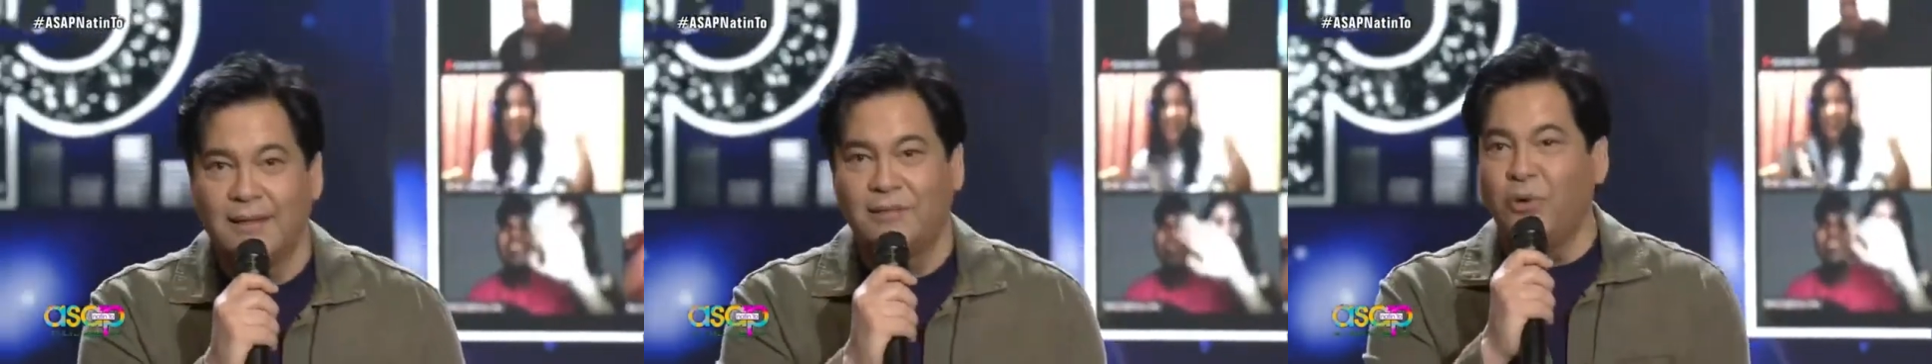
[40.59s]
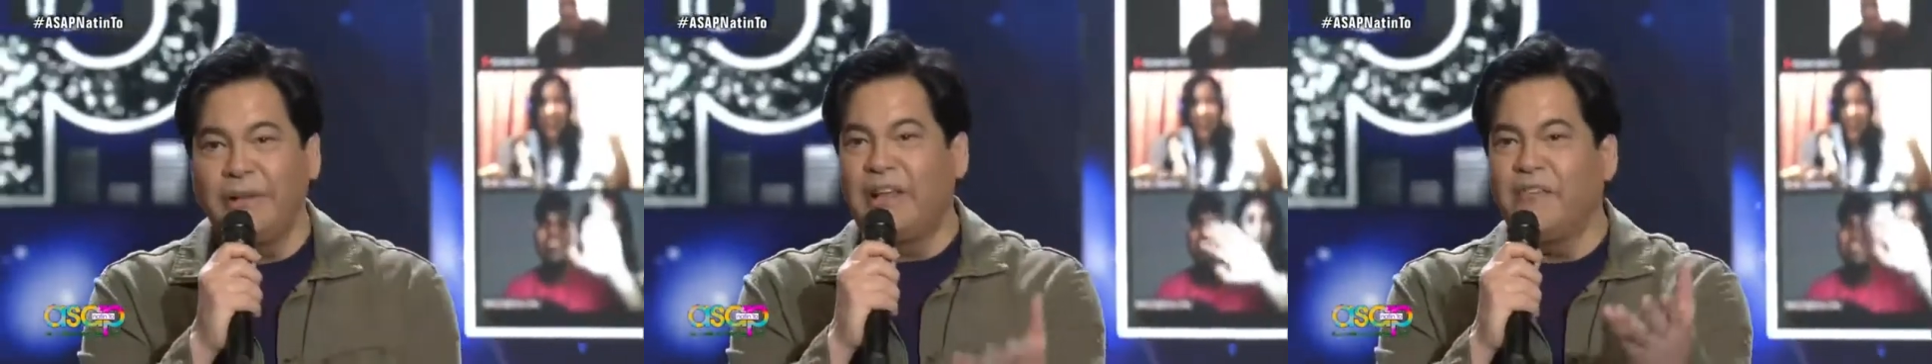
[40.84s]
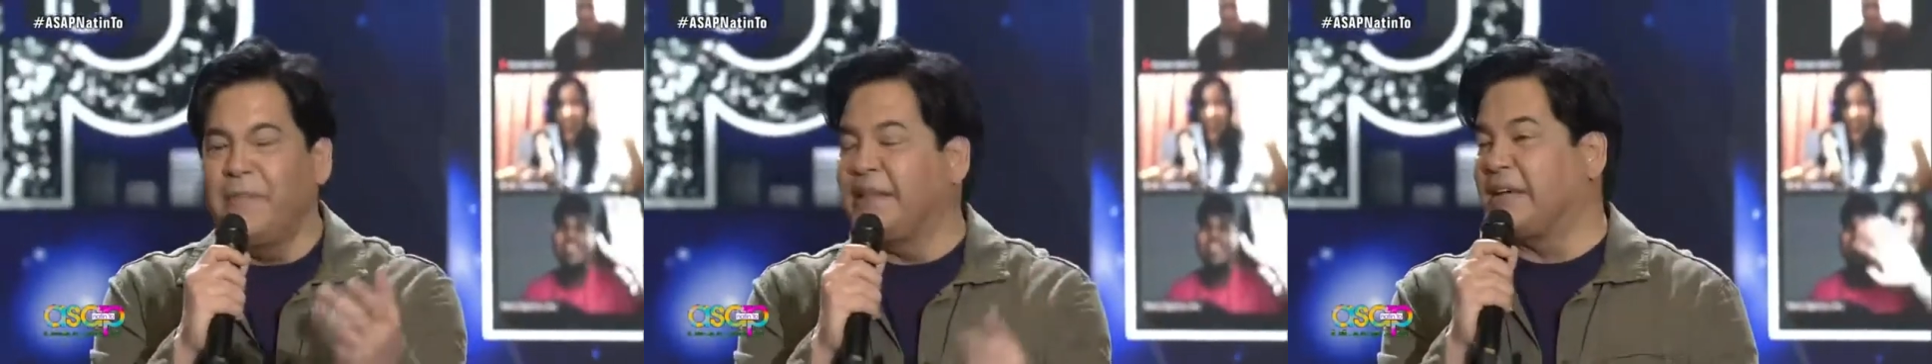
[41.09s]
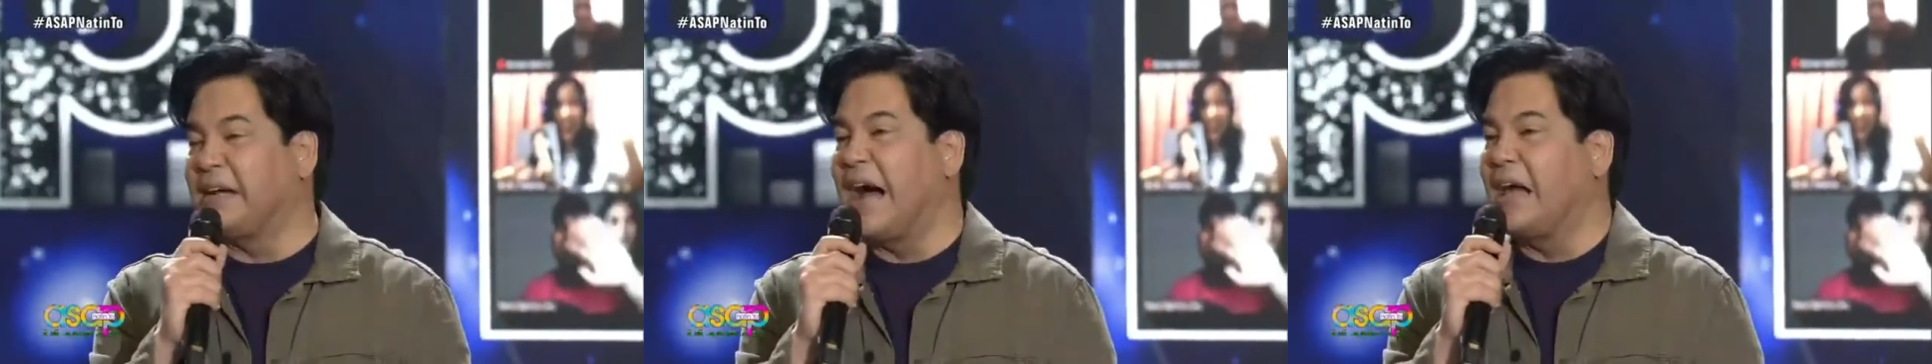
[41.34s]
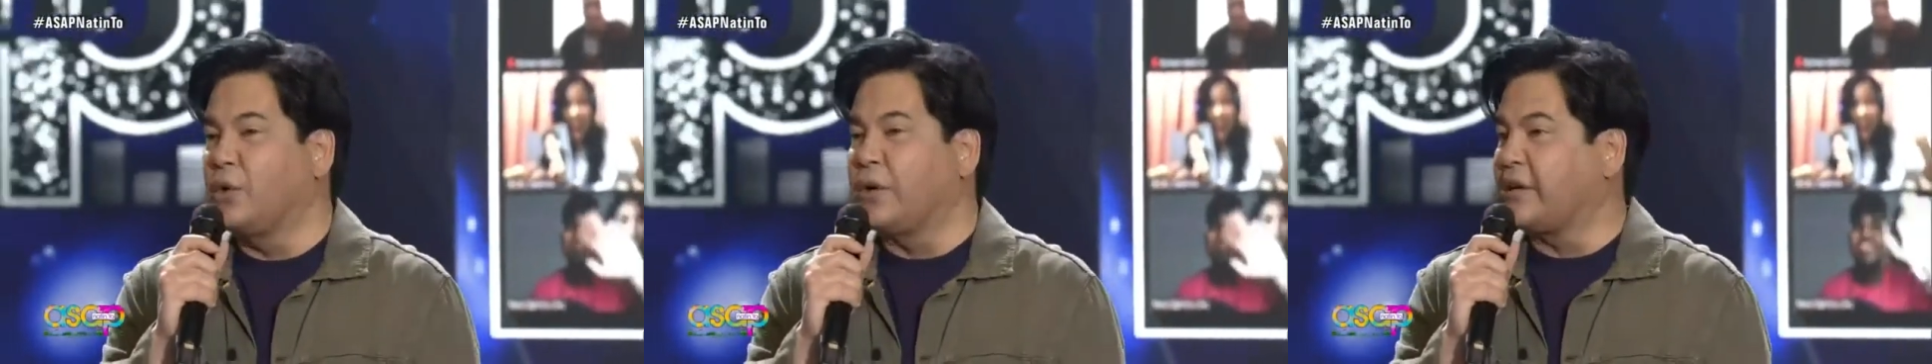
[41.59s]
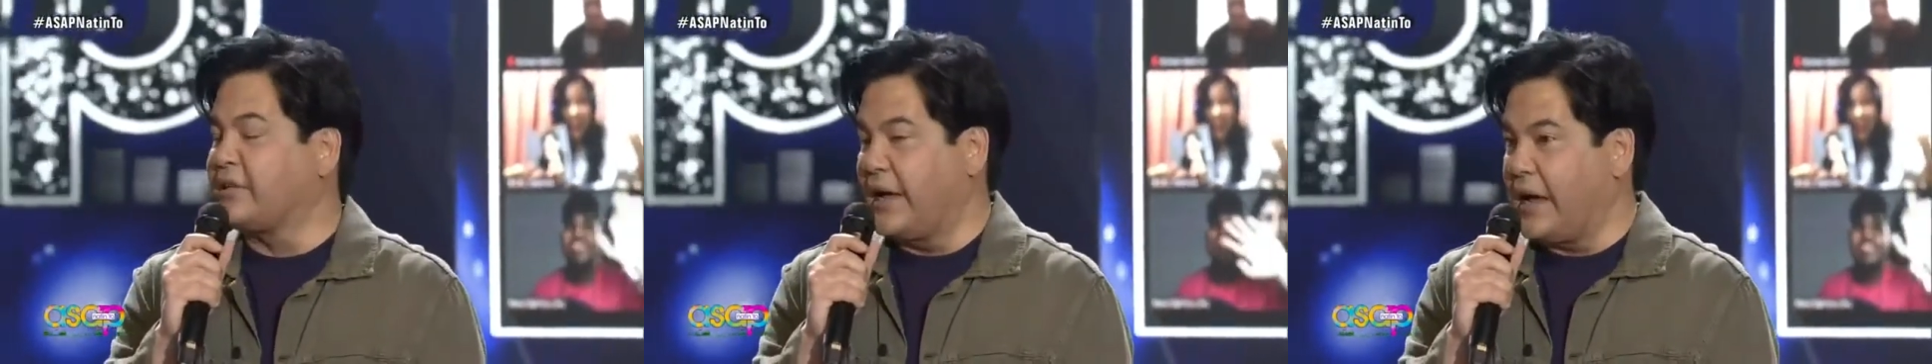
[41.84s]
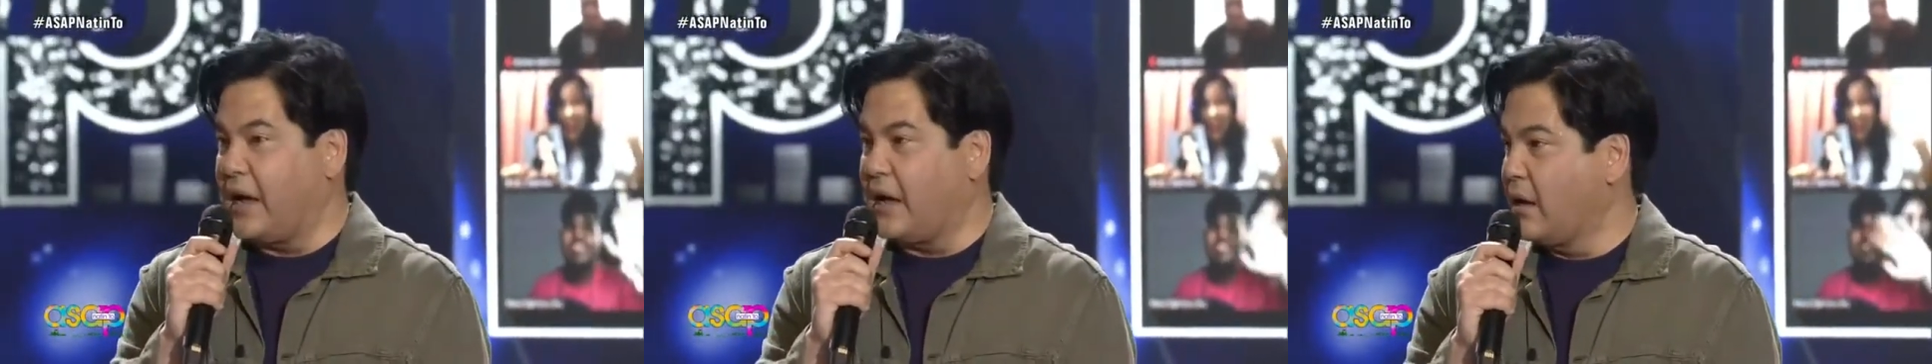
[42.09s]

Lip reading: Don't give me Tagalog kasi.